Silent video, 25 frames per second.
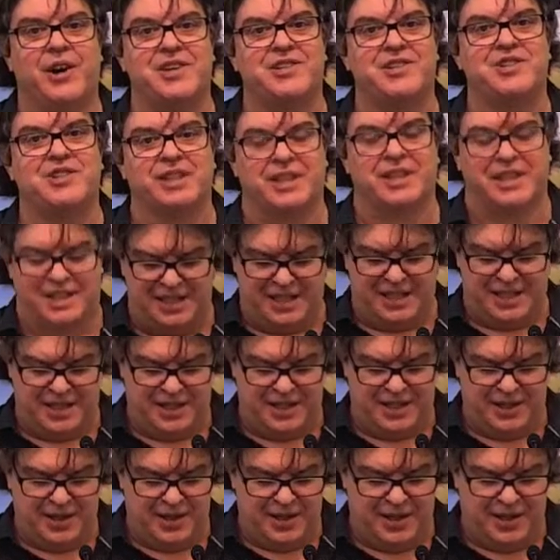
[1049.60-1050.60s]
seek,
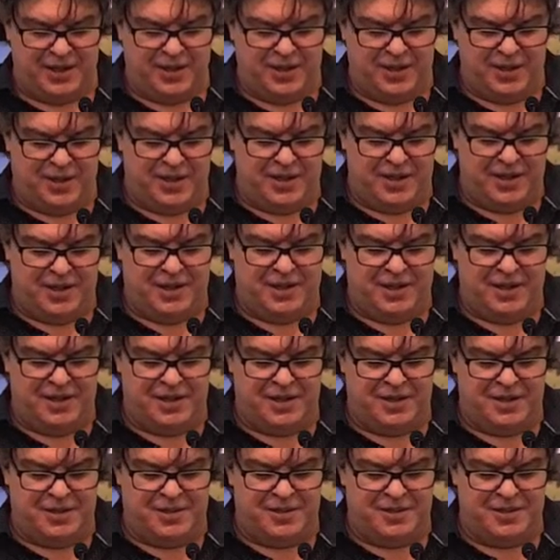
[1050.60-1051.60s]

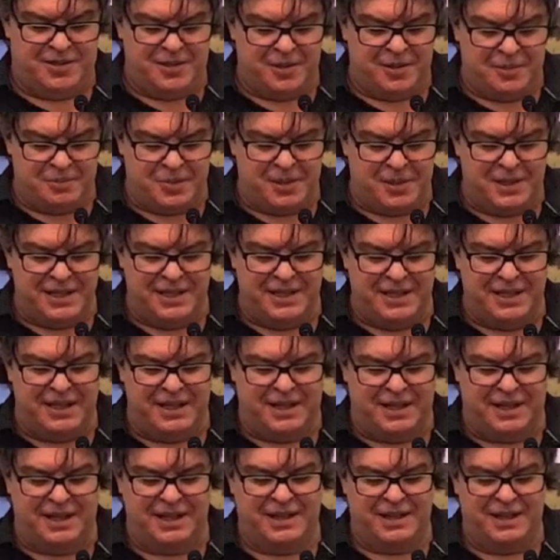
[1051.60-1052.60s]
to
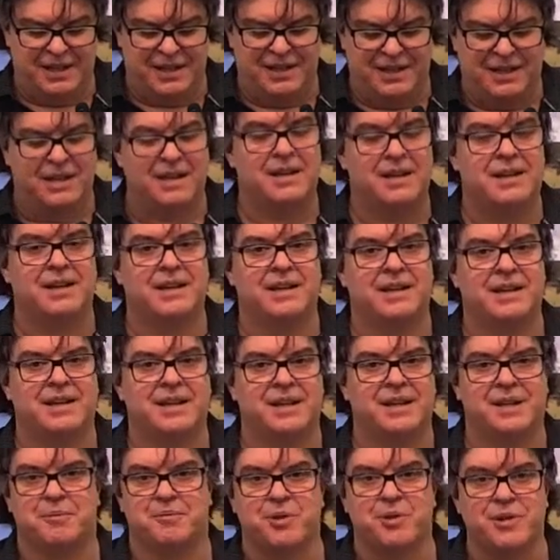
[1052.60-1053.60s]
be
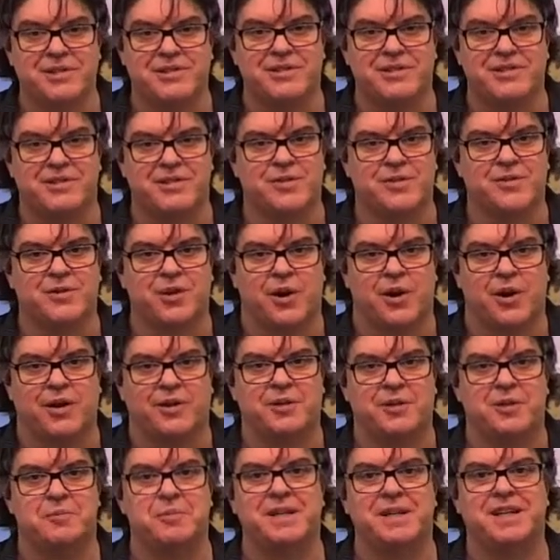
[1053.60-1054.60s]
in the presence of God, to be